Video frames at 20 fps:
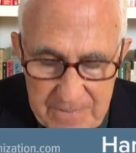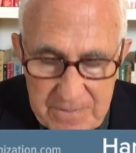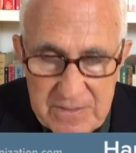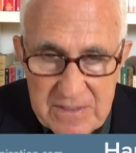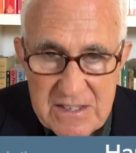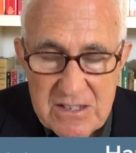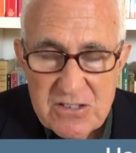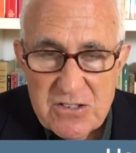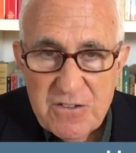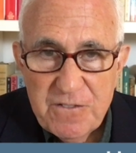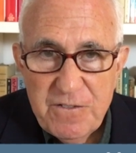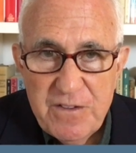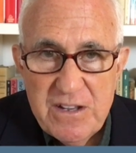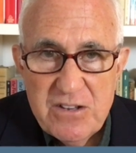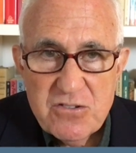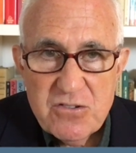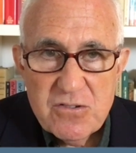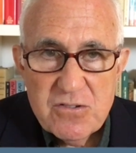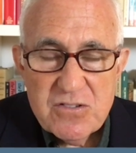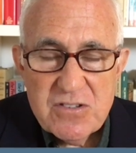This
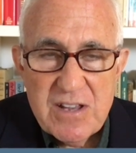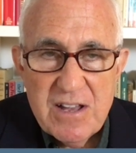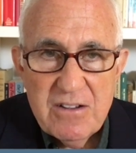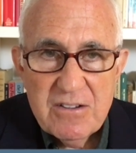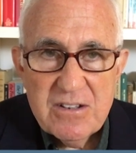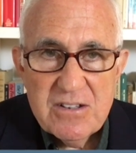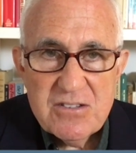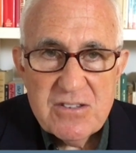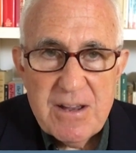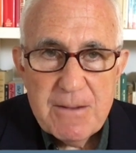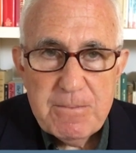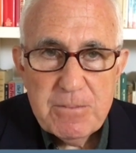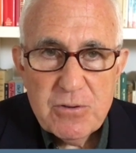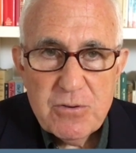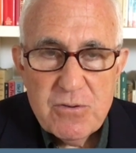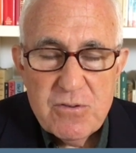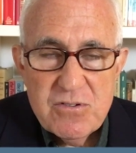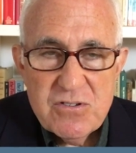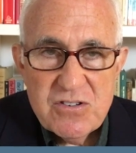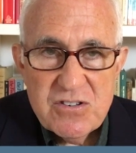features Helga
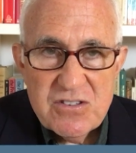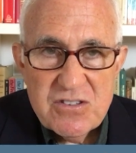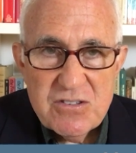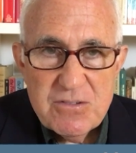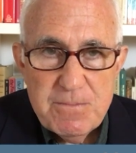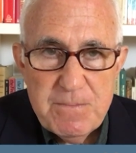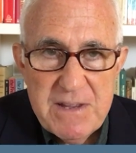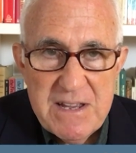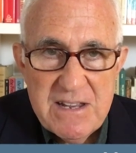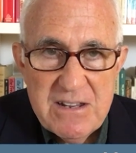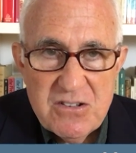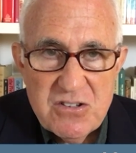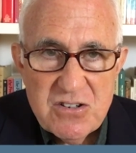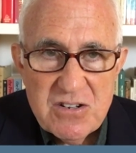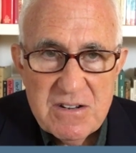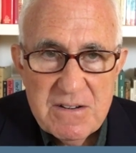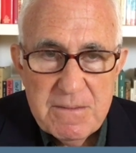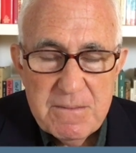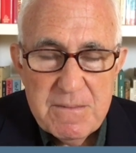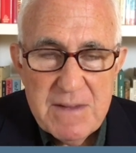Zeplerush's
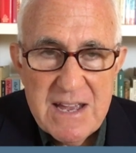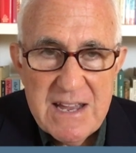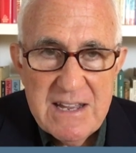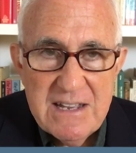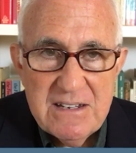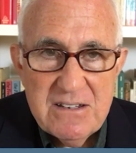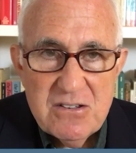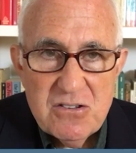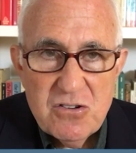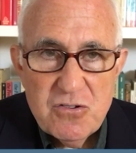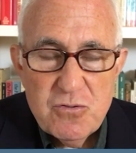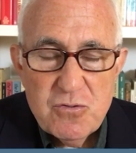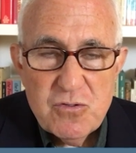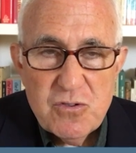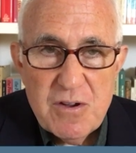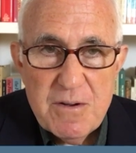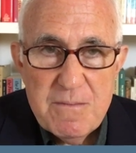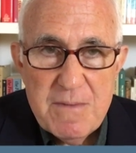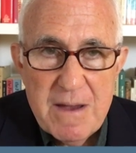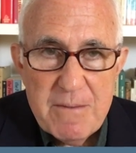speech made to
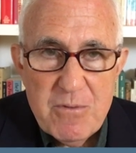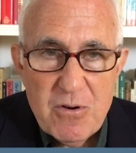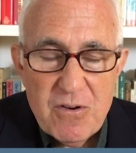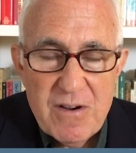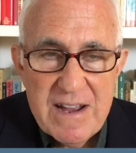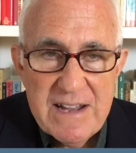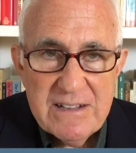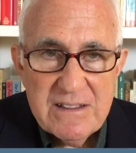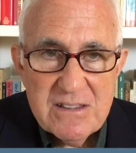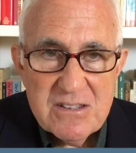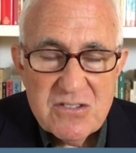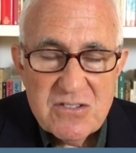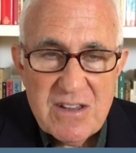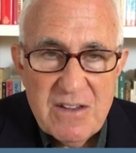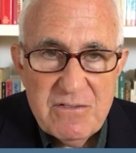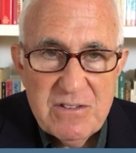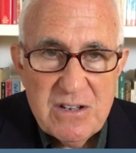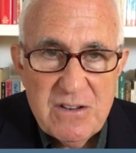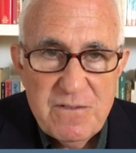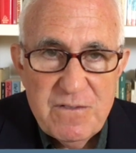commemorate the
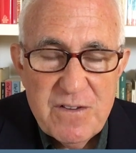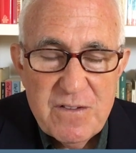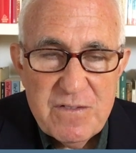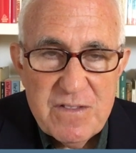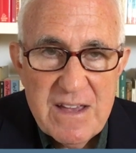75th